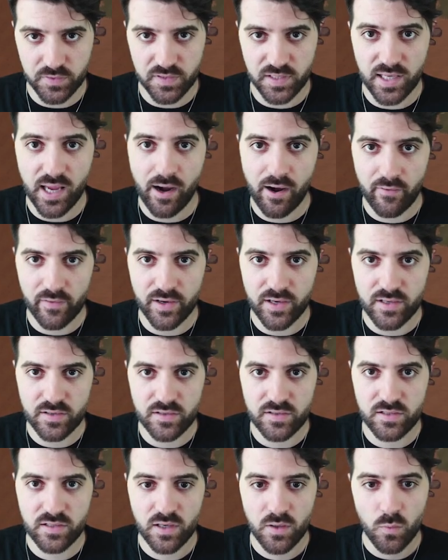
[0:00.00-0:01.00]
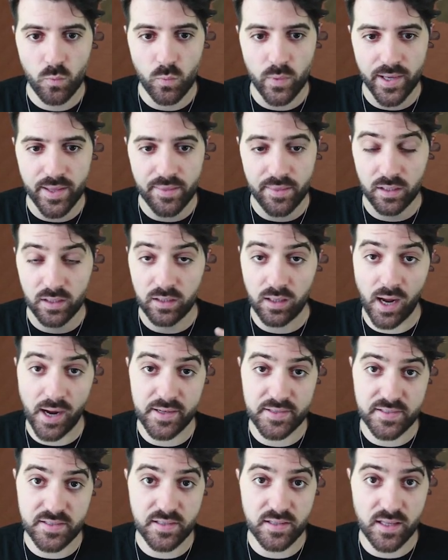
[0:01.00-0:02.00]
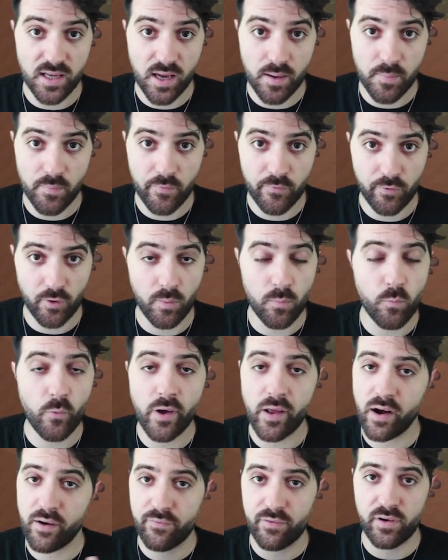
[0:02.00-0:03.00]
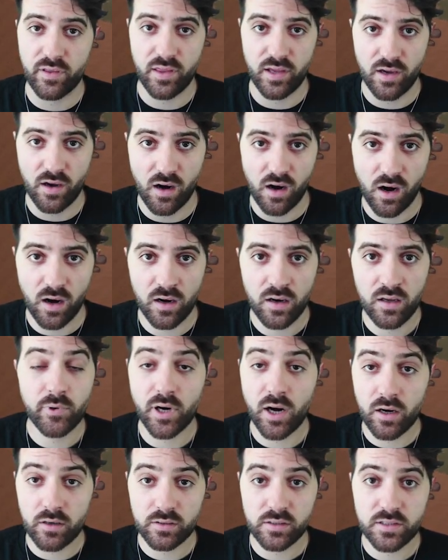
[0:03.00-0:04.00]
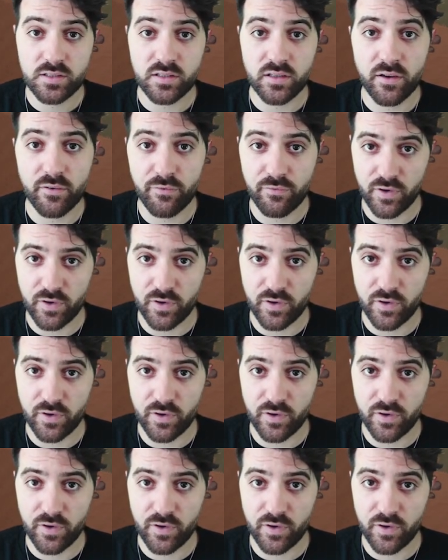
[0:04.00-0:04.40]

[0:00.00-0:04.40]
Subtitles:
see areas with lights in them from wherever they are, regardless of